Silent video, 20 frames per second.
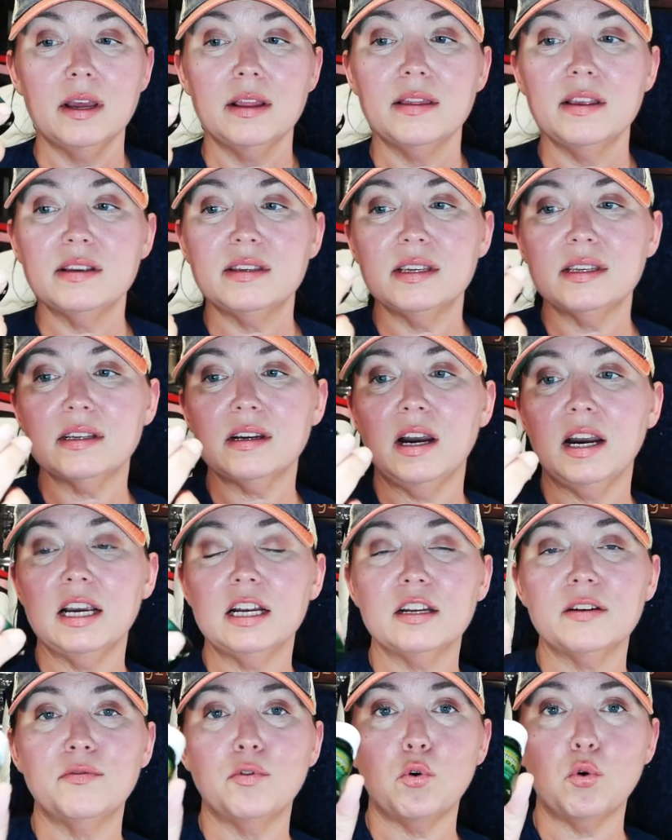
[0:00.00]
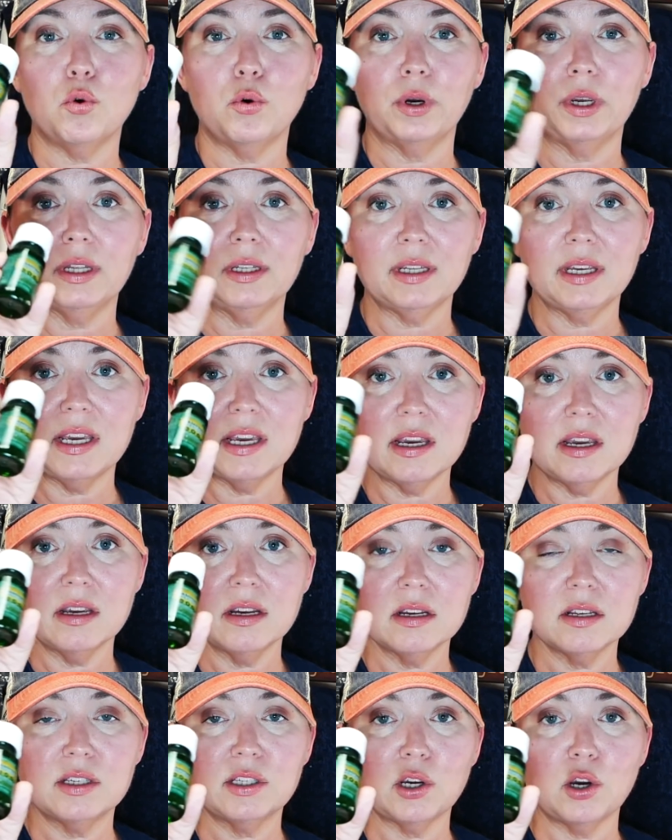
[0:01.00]
This is kind of
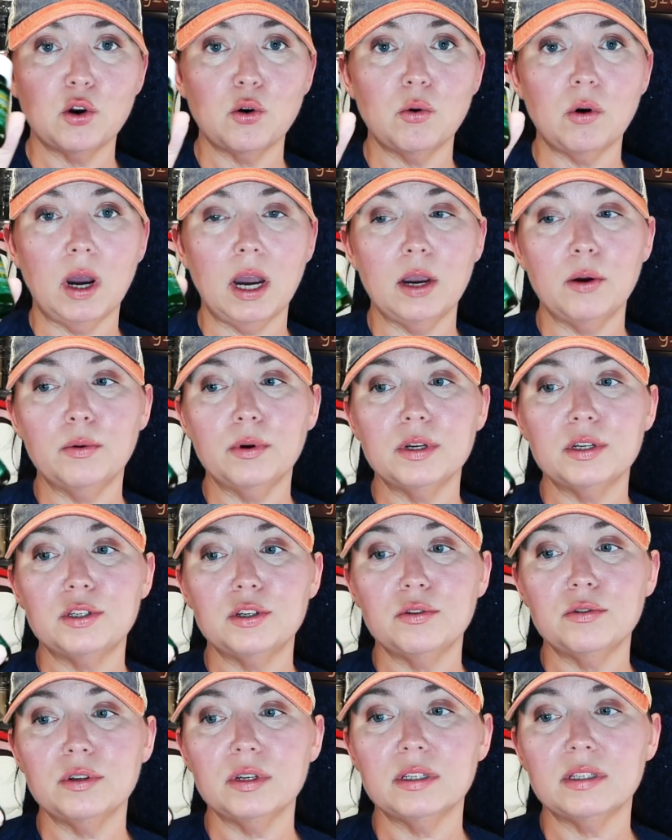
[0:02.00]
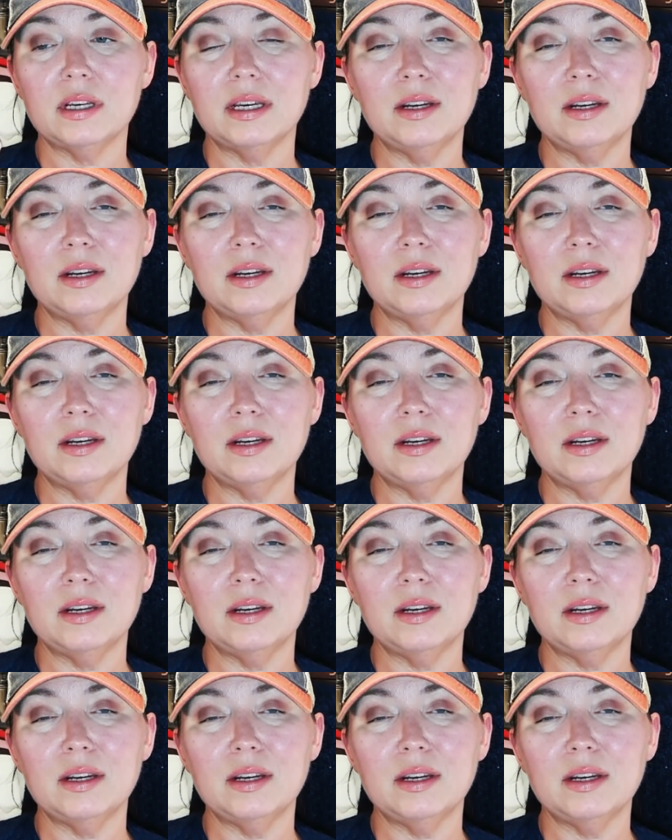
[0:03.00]
oily, so I would do this.